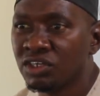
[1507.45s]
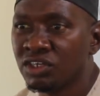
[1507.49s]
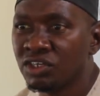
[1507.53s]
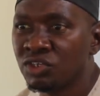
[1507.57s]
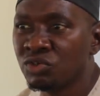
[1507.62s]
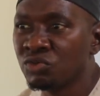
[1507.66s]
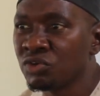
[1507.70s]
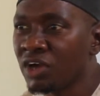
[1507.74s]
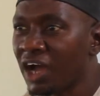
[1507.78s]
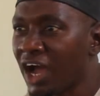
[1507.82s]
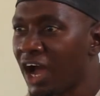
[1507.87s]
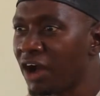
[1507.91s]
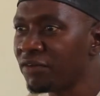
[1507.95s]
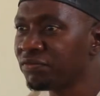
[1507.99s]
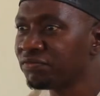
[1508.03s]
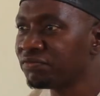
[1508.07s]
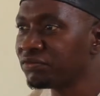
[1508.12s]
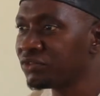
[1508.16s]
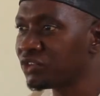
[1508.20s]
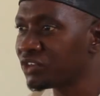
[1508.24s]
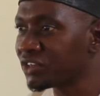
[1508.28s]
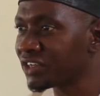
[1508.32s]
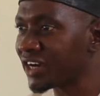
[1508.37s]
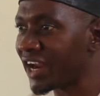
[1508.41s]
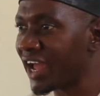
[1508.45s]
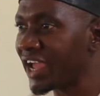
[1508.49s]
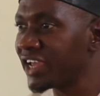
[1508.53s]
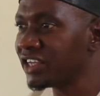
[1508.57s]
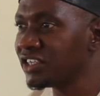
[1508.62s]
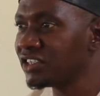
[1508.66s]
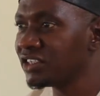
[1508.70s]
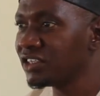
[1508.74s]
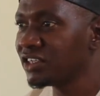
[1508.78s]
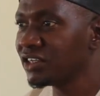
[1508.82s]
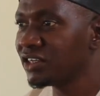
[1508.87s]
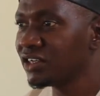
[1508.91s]
You have the
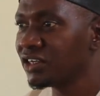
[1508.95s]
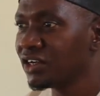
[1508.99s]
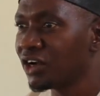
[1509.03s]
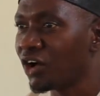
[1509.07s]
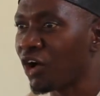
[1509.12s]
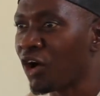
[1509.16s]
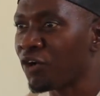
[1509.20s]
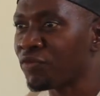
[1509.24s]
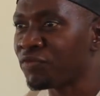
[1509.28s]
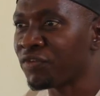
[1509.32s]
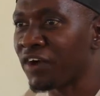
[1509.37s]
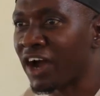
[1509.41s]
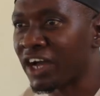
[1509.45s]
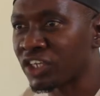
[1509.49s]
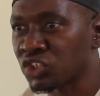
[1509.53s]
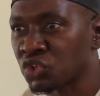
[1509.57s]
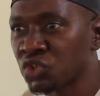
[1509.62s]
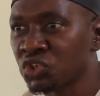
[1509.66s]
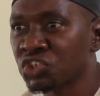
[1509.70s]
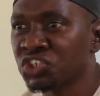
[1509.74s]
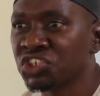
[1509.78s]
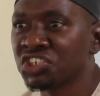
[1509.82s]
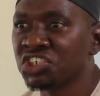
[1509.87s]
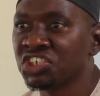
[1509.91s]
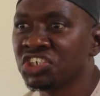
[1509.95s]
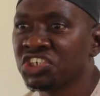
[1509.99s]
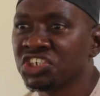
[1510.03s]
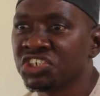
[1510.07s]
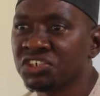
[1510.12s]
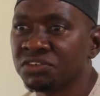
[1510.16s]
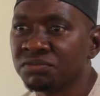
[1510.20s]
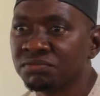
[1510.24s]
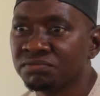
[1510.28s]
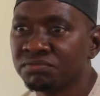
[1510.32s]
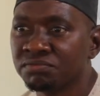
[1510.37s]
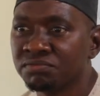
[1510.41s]
right of
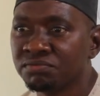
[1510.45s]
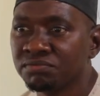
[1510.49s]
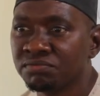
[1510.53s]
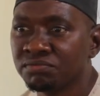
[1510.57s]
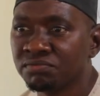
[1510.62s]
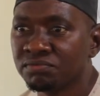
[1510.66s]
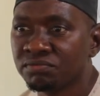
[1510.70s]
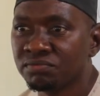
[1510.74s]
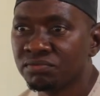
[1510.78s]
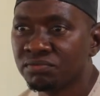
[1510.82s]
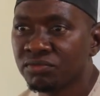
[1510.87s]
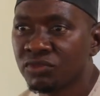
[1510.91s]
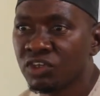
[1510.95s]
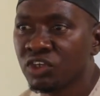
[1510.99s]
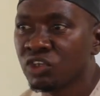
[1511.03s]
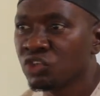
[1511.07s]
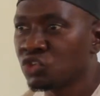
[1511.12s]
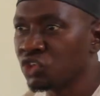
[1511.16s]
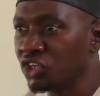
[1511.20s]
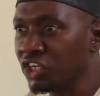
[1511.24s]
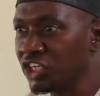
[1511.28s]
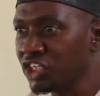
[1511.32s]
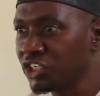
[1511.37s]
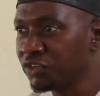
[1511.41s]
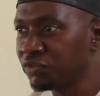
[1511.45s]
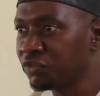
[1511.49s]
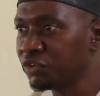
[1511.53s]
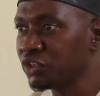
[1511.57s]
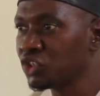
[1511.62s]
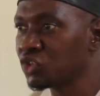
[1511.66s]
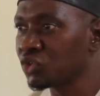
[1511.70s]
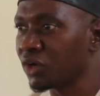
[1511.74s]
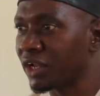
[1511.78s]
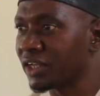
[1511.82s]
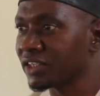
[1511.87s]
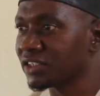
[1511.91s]
association to
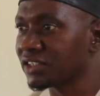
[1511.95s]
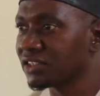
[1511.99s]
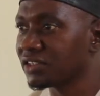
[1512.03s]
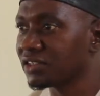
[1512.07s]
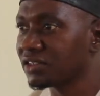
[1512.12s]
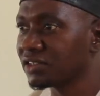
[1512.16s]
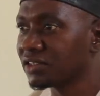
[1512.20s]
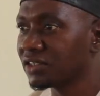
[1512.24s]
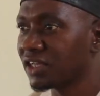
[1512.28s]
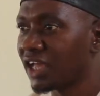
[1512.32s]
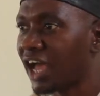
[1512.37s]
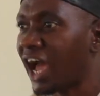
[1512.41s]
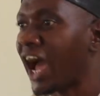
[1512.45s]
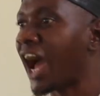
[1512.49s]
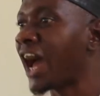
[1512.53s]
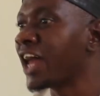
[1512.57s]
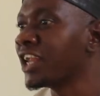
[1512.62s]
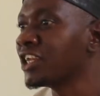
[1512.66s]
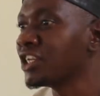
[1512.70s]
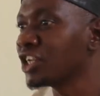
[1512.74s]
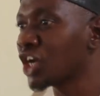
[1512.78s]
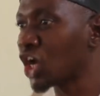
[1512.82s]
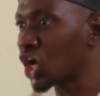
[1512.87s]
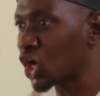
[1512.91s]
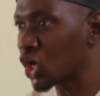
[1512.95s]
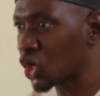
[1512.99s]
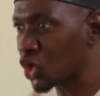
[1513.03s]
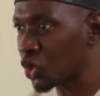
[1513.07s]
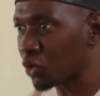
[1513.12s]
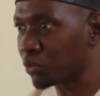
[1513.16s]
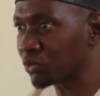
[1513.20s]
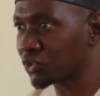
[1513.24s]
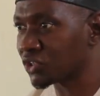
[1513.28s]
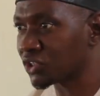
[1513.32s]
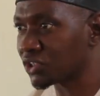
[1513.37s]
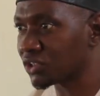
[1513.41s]
individuals and
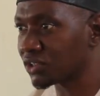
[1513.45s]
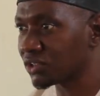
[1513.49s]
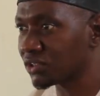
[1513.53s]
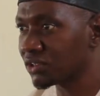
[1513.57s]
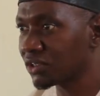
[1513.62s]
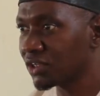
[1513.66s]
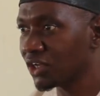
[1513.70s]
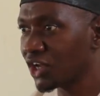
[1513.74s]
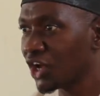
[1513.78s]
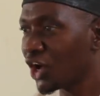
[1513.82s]
groups.